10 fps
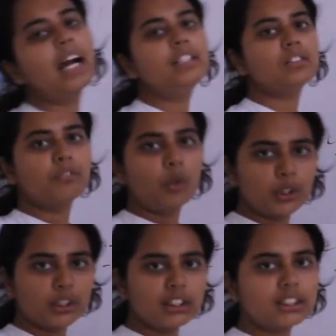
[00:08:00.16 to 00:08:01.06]
kinds of
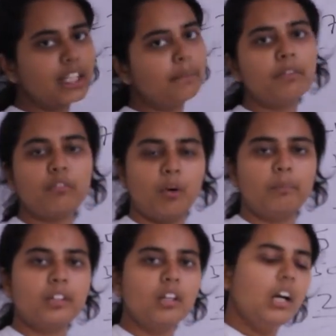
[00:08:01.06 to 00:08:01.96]
questions can be
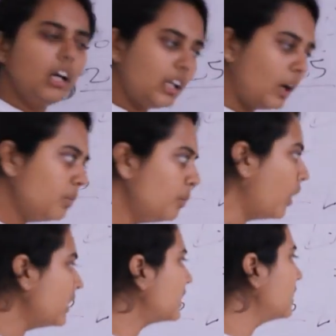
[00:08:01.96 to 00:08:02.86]
formed. Now
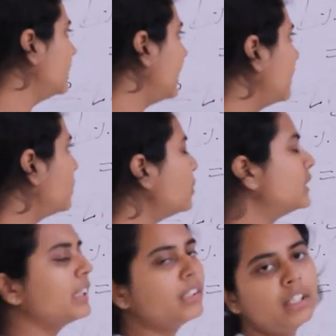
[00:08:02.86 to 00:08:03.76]
what they do
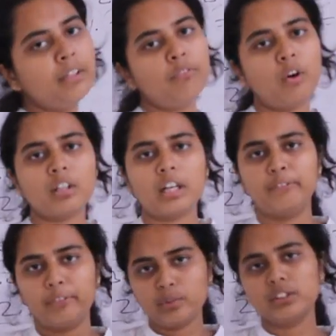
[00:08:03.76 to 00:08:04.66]
generally for
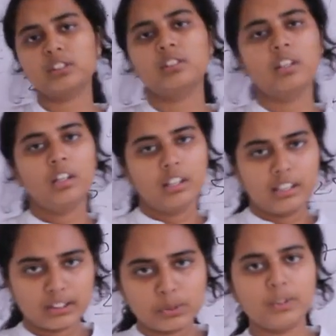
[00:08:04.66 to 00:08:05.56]
confuse
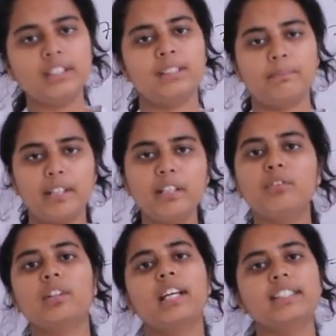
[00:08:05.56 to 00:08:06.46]
the students appearing
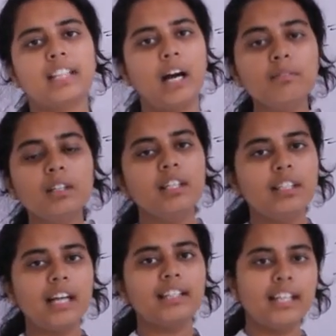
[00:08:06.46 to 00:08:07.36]
for the exam,
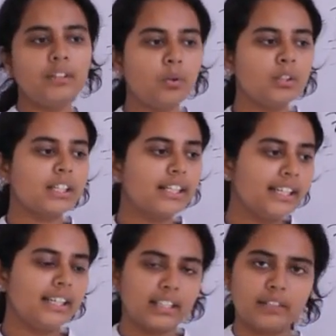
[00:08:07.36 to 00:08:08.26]
that they don't
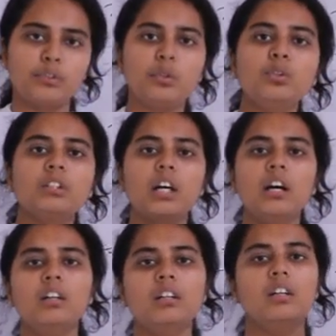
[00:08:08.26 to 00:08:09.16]
clearly give you the
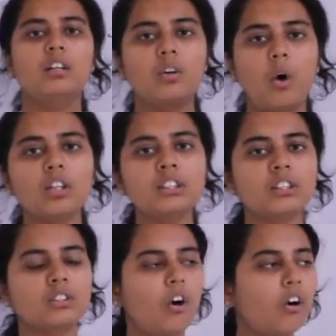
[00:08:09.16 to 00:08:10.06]

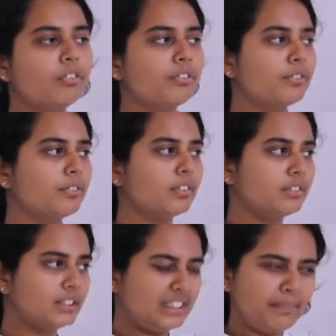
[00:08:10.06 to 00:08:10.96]
cost of
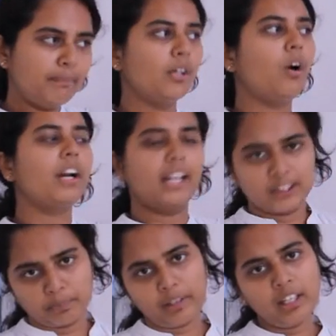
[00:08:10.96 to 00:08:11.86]
CP or
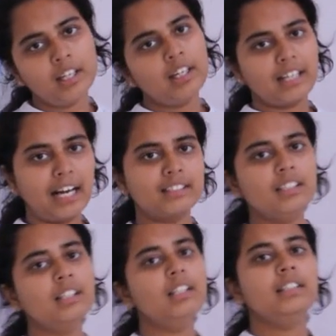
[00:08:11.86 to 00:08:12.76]
SP.
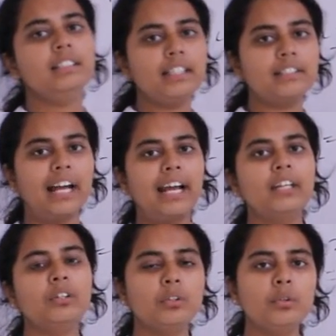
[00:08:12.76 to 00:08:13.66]
Rather, they try
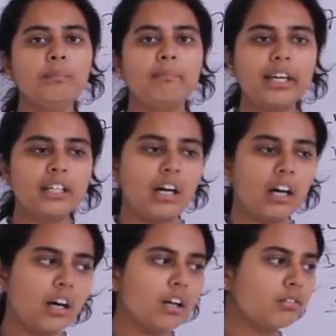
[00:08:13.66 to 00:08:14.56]
to make
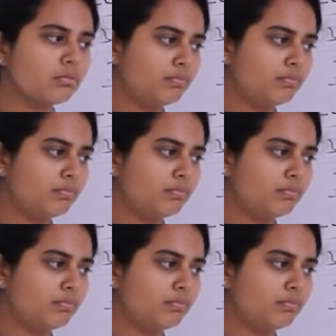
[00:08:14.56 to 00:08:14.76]
a